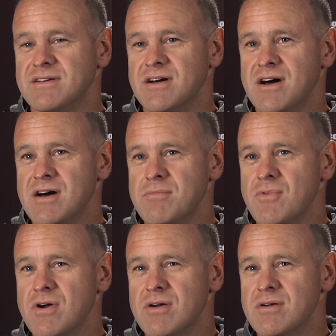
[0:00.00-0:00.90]

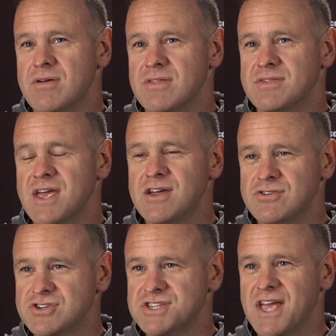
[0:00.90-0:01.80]
They
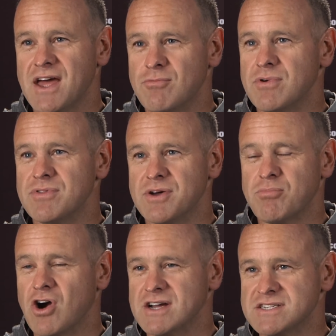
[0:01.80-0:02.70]
understand the
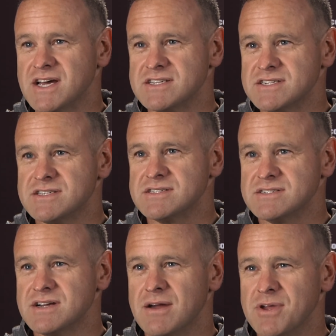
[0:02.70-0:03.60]
process.
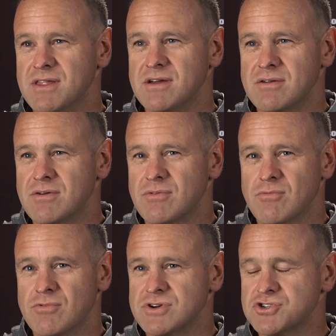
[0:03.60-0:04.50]
I mean,
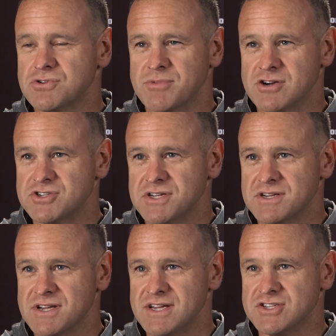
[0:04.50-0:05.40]
we're swimmers,
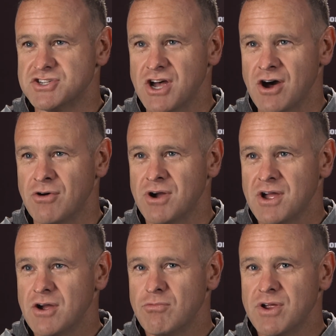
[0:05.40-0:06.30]
and so
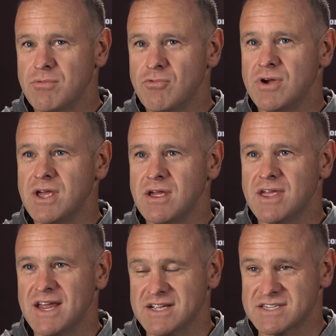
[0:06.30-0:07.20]
we
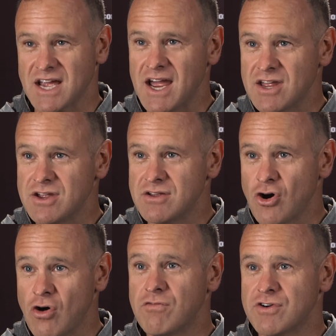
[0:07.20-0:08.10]
get excited
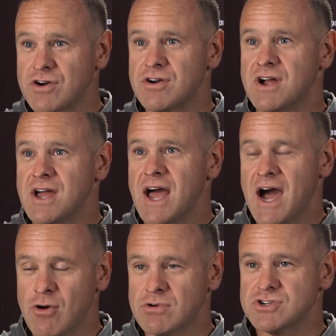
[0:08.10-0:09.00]
over
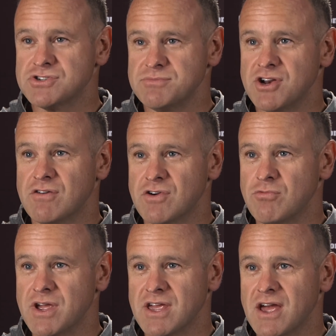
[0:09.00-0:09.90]
how we're swimming over a
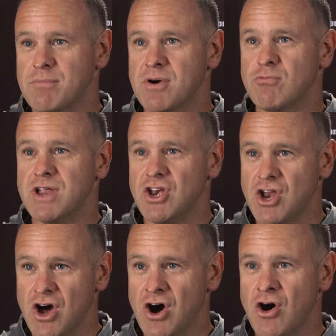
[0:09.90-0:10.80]
weekend, but we
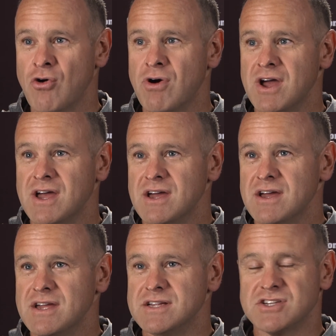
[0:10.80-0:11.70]
know
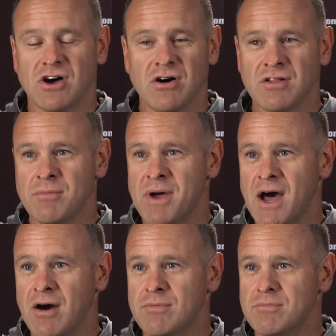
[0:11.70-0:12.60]
it's all
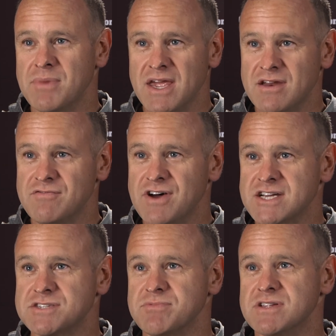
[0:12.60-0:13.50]
about making
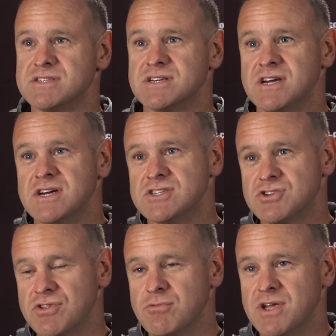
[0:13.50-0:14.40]
investments
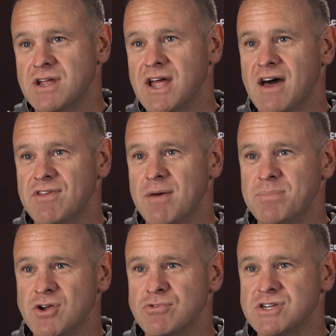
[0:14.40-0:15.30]
so that we can have that
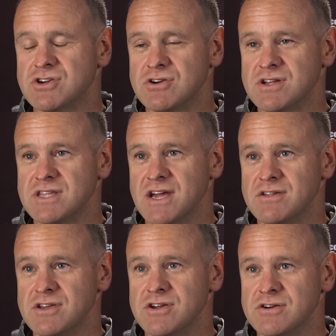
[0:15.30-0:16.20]
big return at the
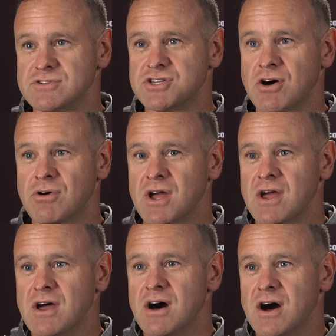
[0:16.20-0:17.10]
end of the year. So,
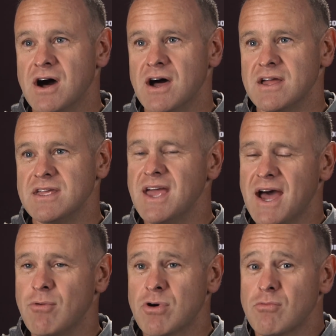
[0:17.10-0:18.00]

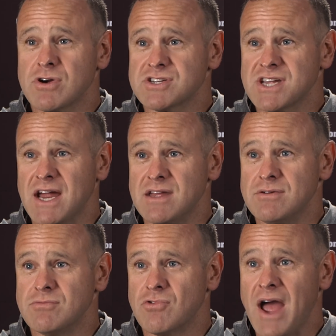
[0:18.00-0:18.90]
we're
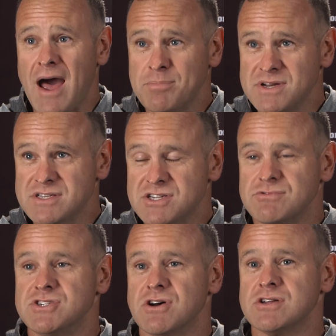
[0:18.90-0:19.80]
excited. We're happy to see
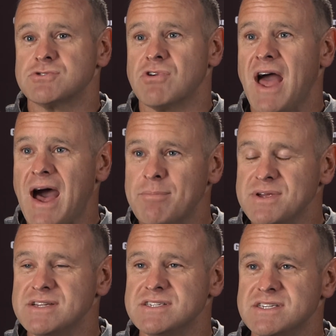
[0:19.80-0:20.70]
results. We're
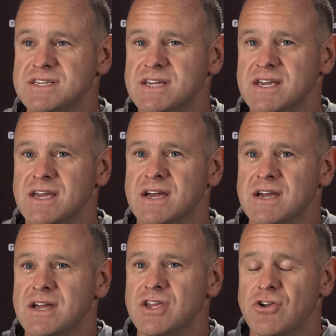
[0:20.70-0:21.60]
happy to see,
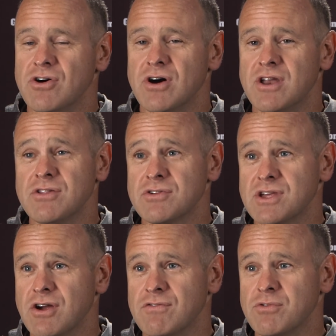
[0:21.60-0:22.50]
you know, another
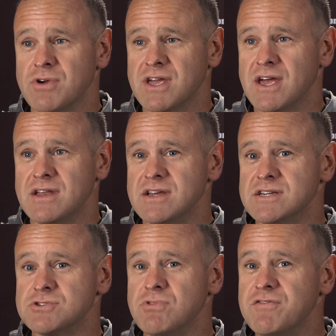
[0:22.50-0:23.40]
thing over the weekend
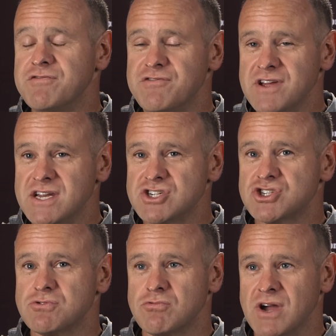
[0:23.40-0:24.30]
is we
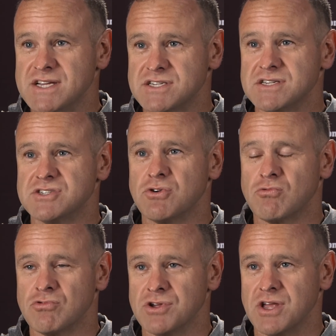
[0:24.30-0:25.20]
finished races
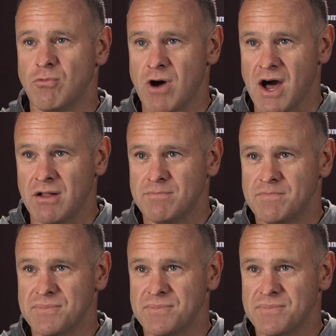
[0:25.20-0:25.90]
really well.